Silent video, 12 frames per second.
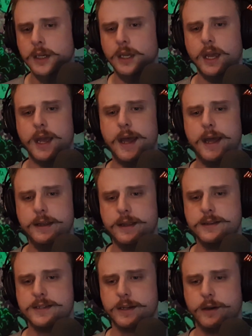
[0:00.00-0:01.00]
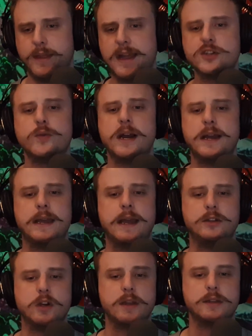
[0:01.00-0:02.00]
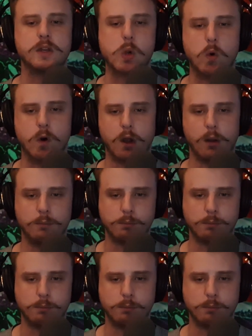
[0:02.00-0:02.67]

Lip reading: And so that's why I took it to court.